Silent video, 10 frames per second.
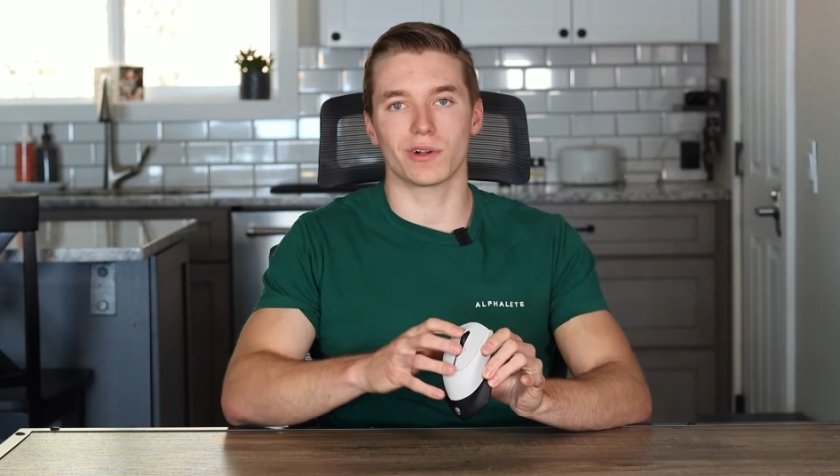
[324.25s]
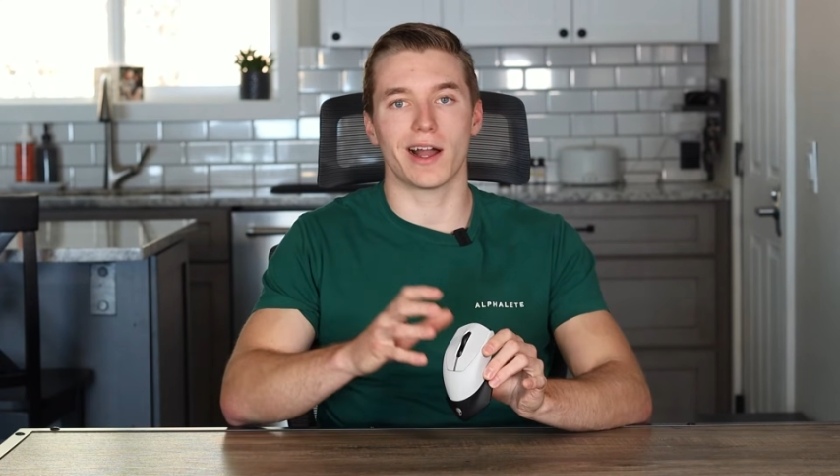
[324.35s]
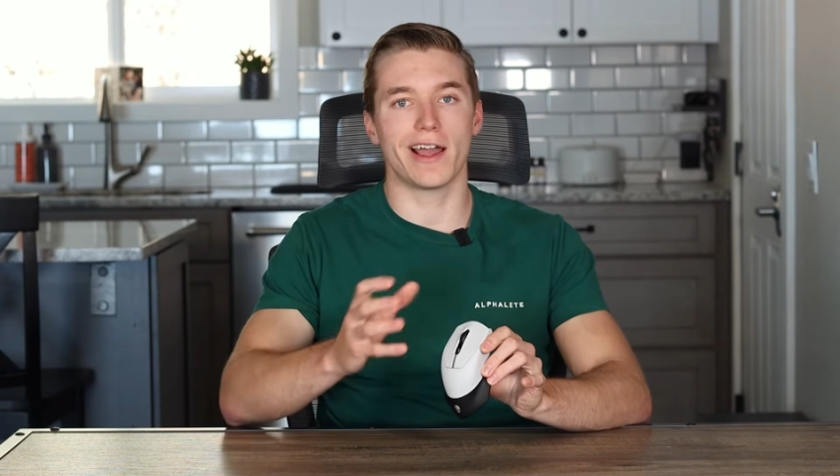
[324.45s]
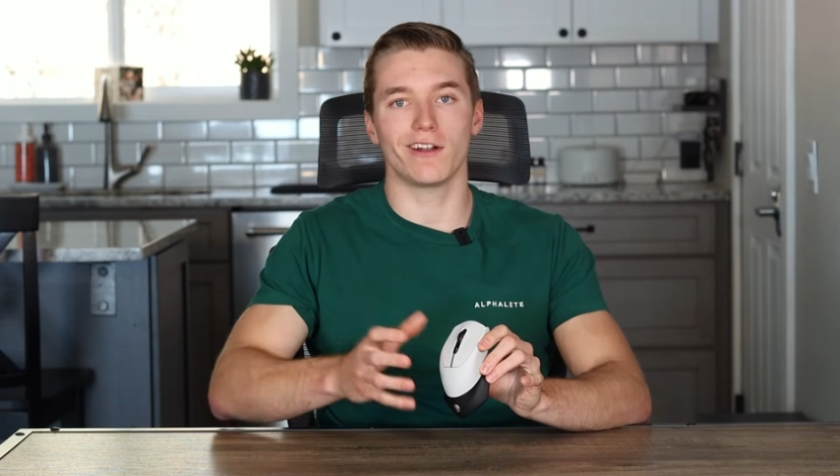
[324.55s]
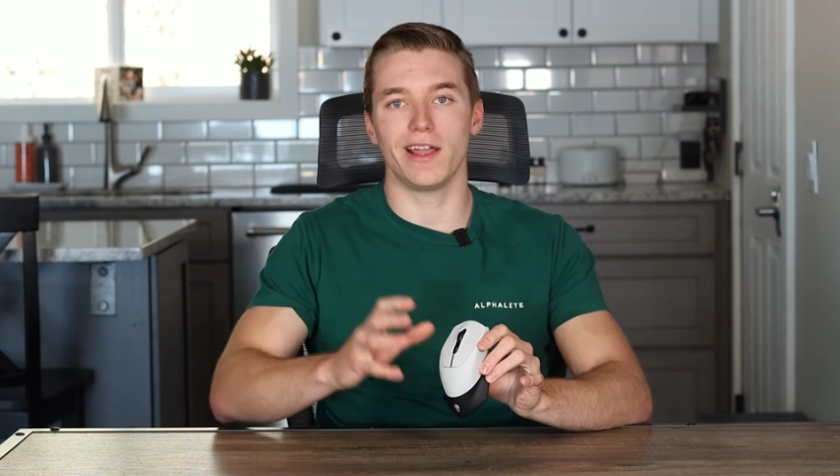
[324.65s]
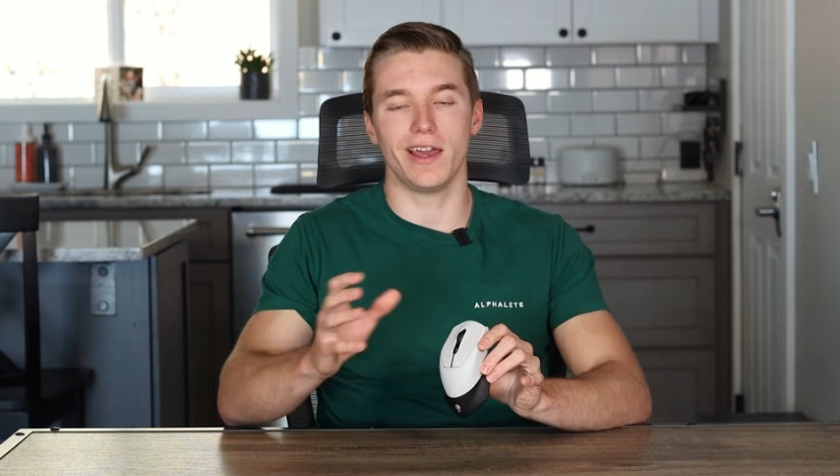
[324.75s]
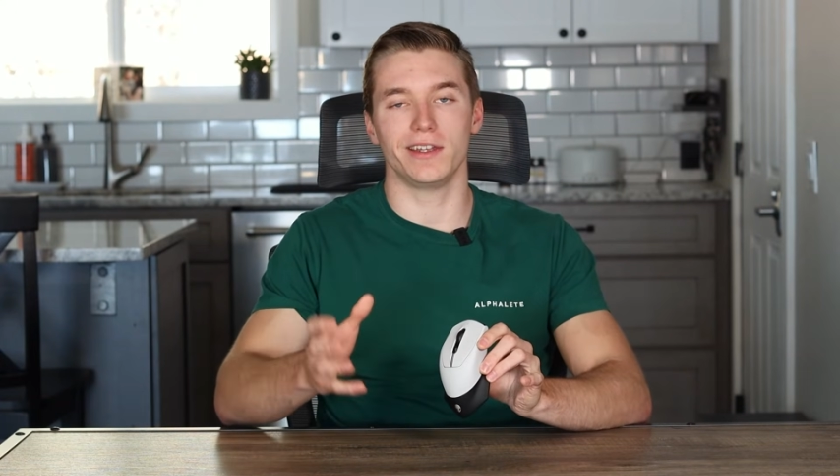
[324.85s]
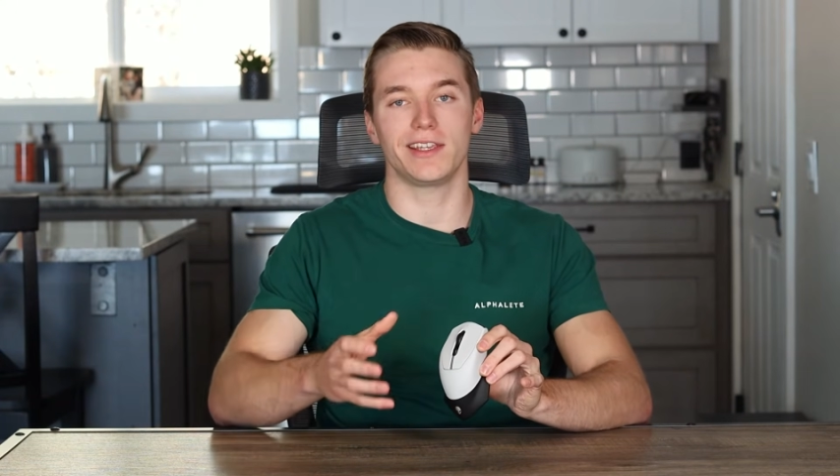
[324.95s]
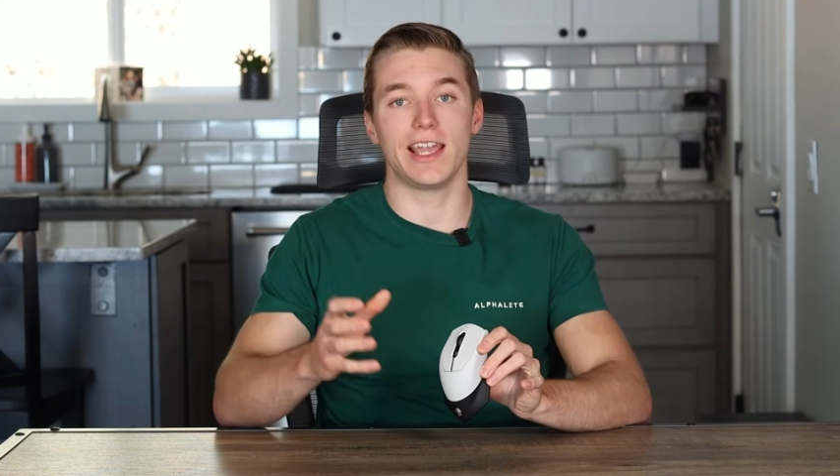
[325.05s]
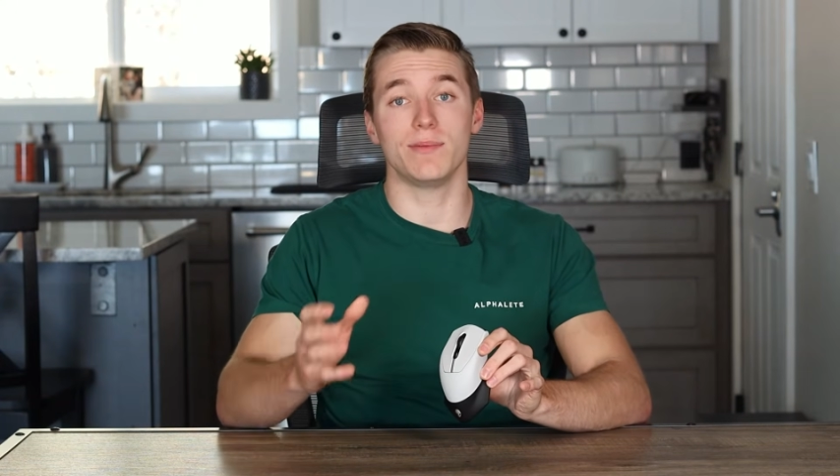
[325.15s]
or higher
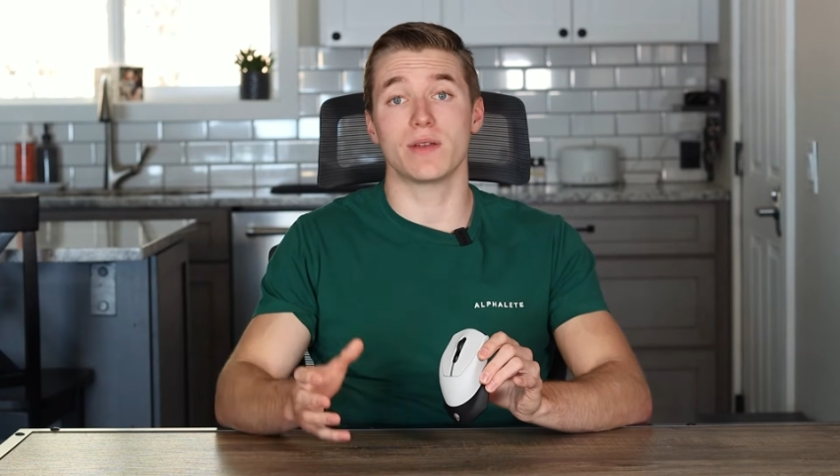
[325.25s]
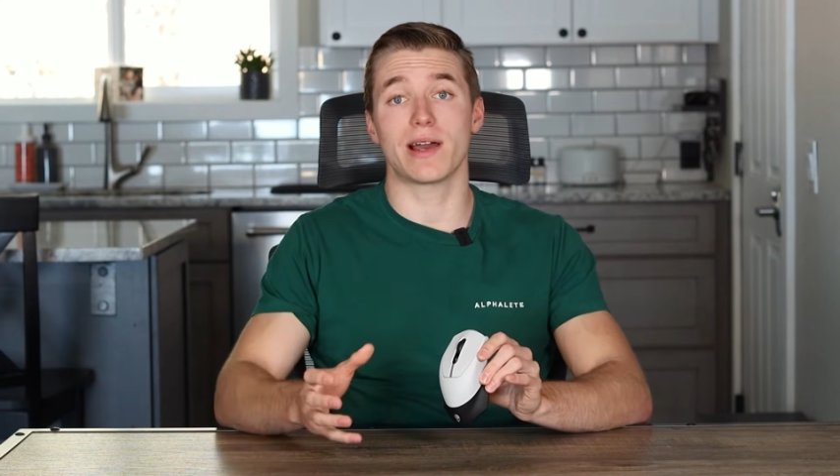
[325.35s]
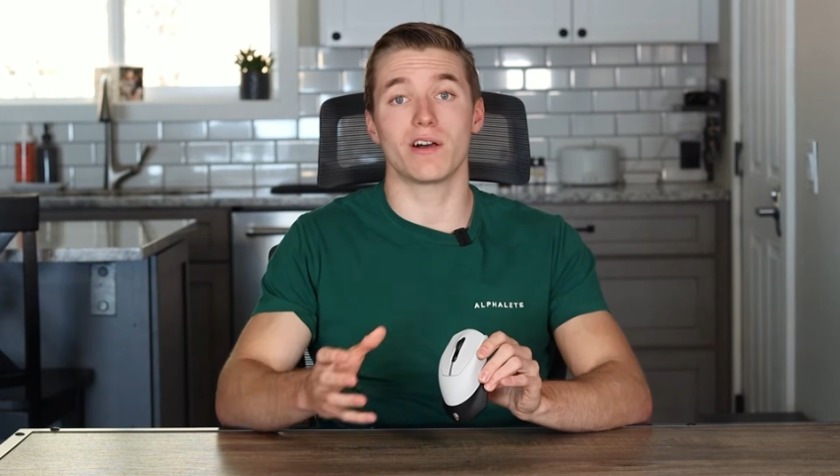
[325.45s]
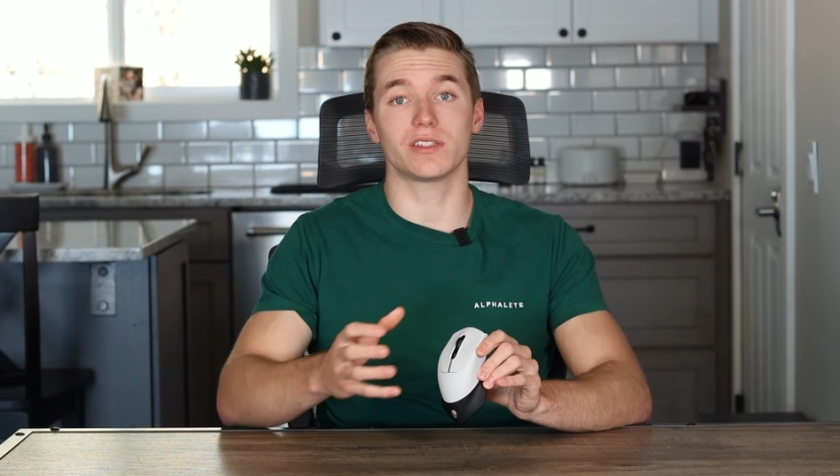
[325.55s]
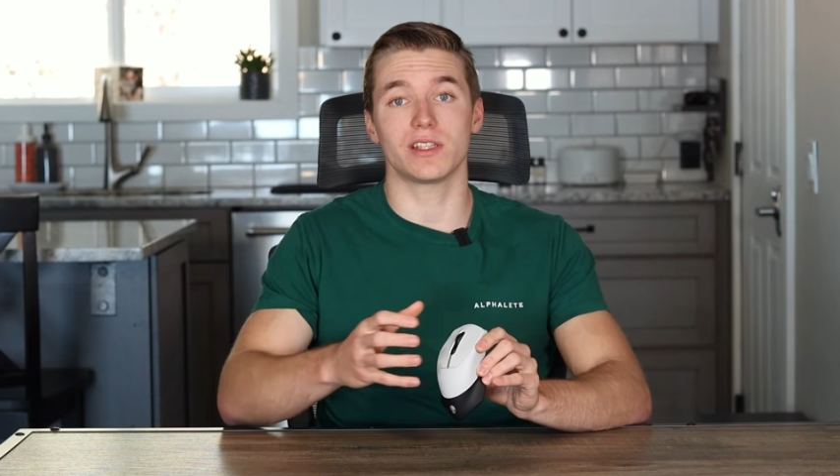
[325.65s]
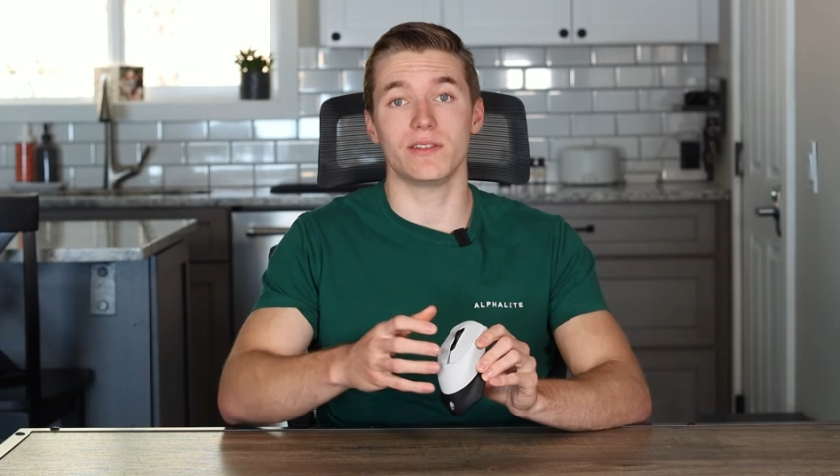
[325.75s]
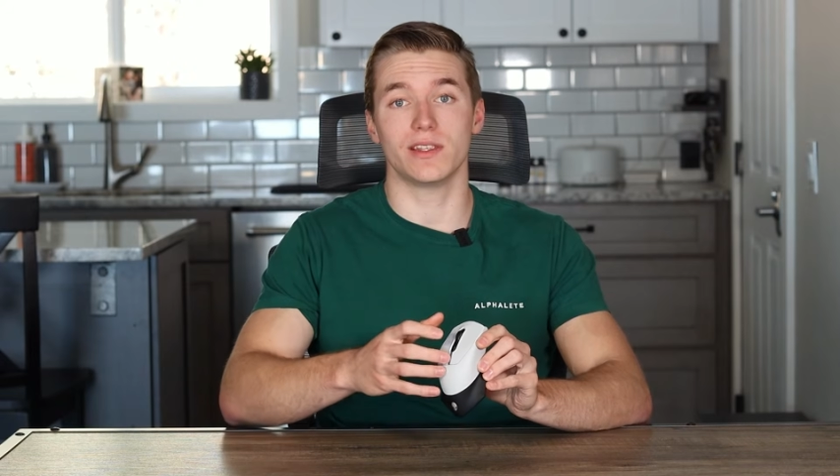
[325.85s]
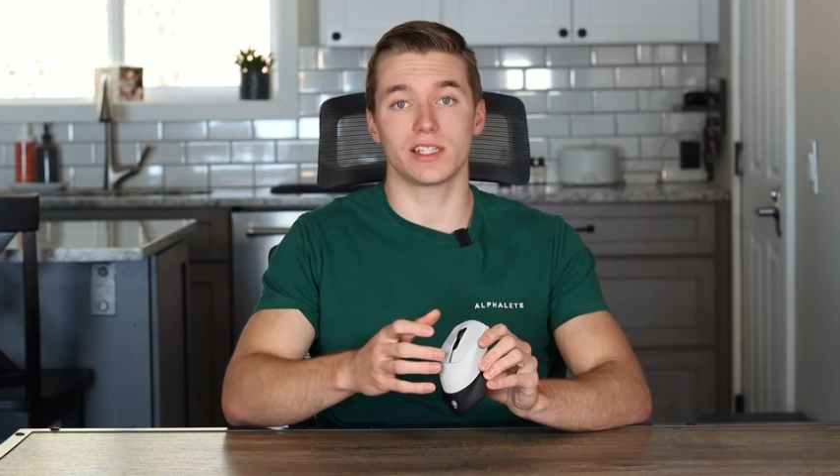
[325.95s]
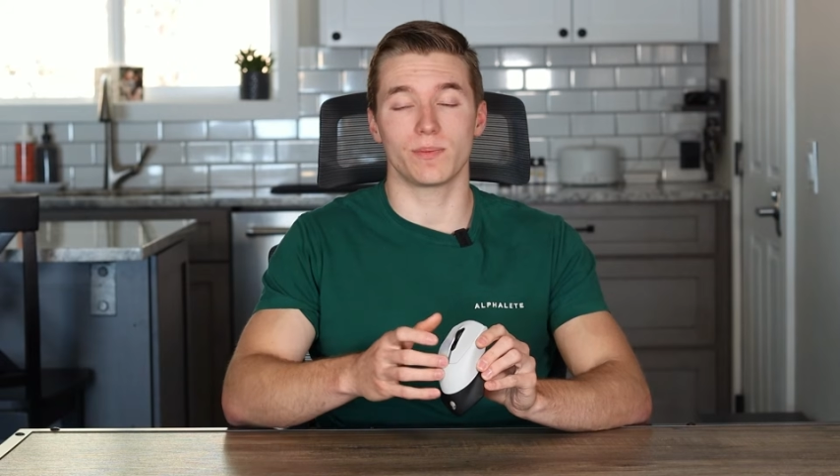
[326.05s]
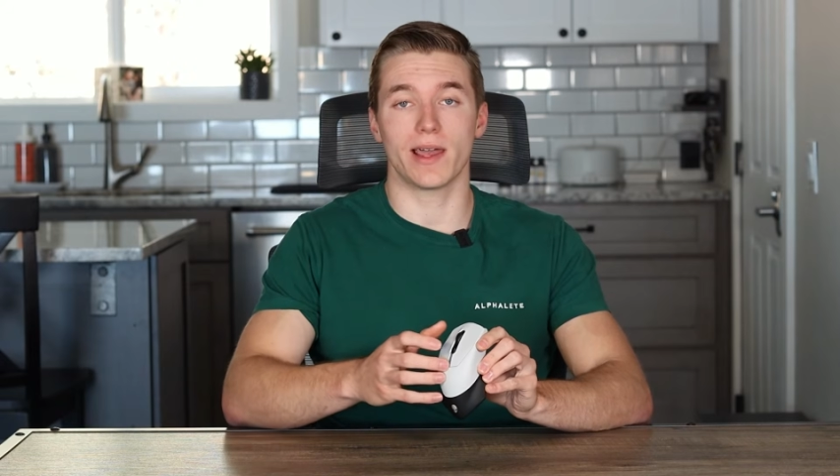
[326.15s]
end gaming mouse in
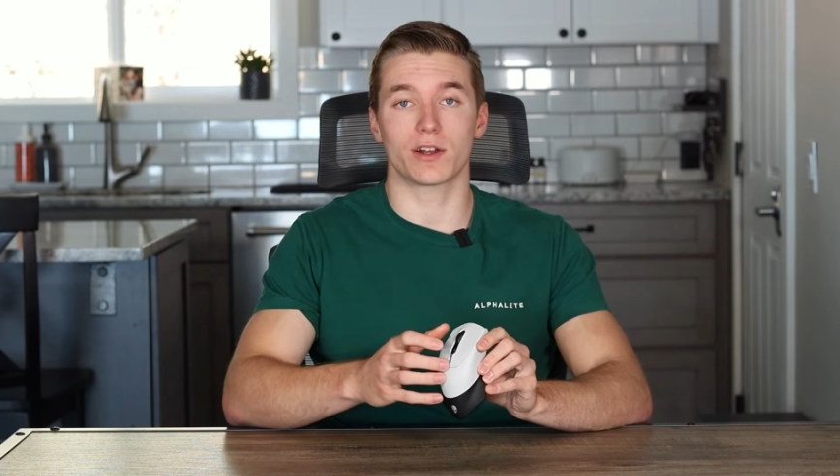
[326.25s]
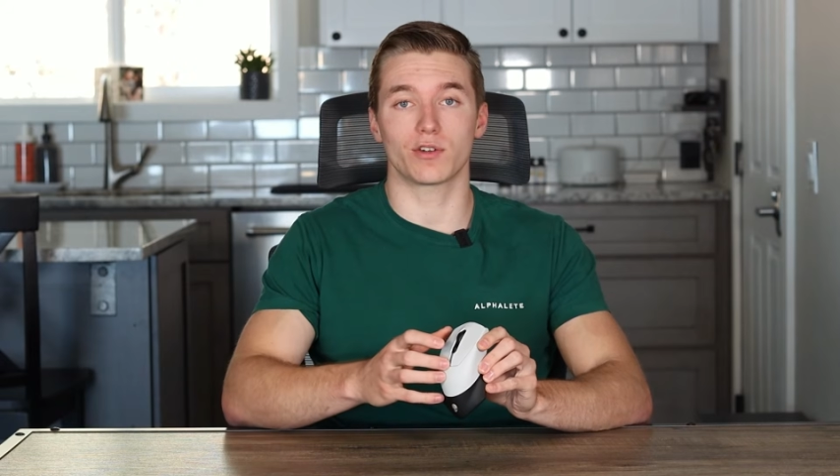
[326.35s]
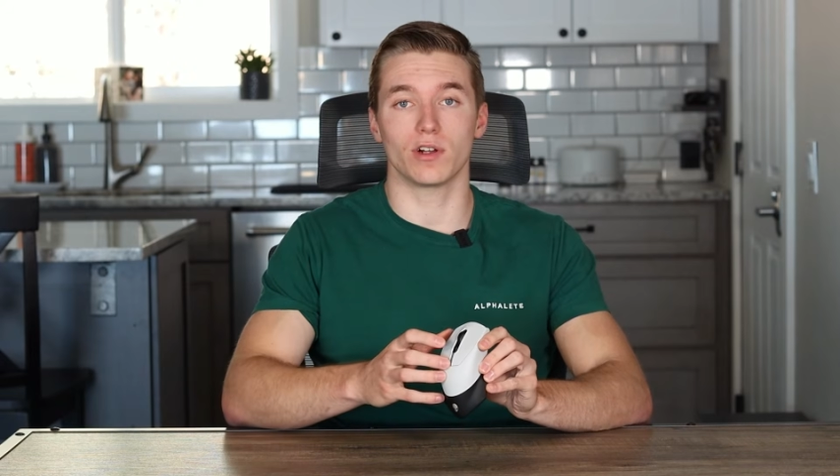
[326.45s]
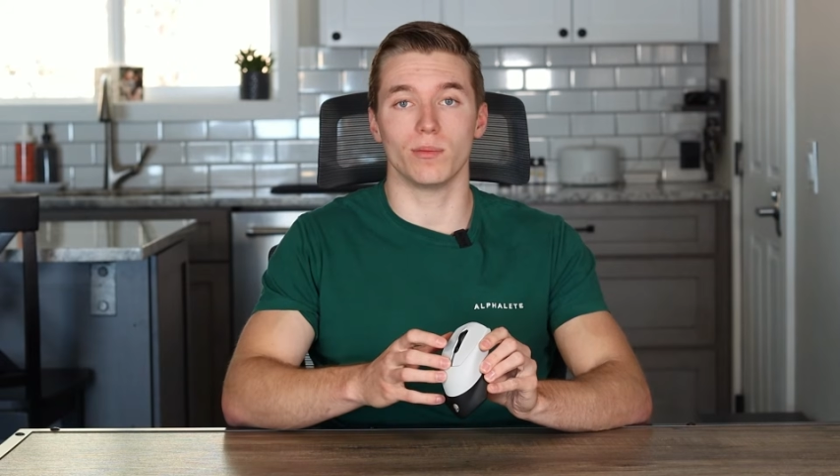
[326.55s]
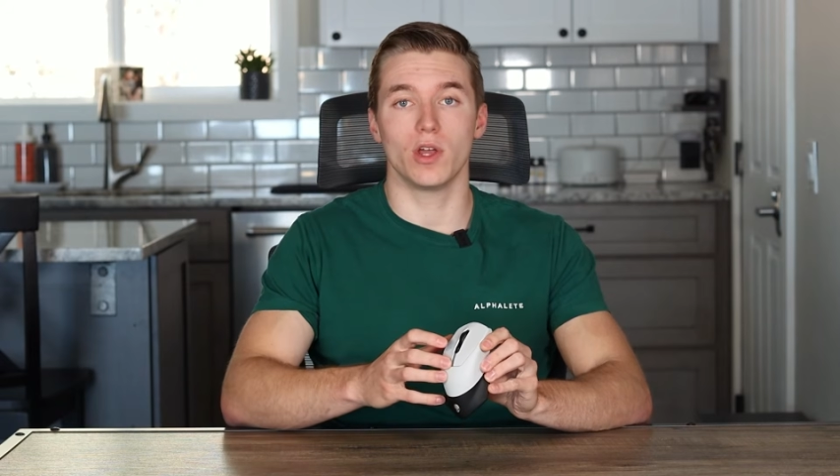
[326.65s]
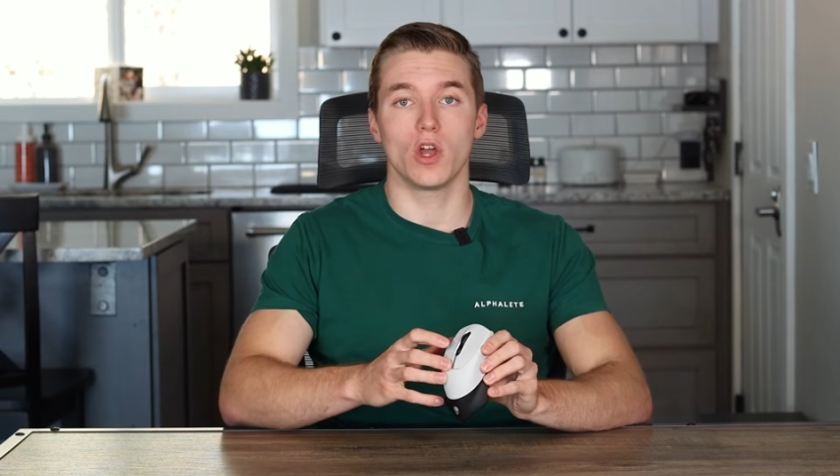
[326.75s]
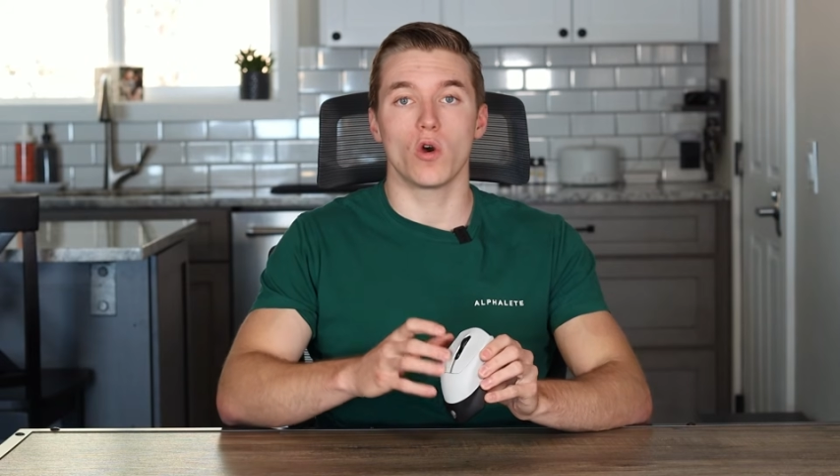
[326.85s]
this spectrum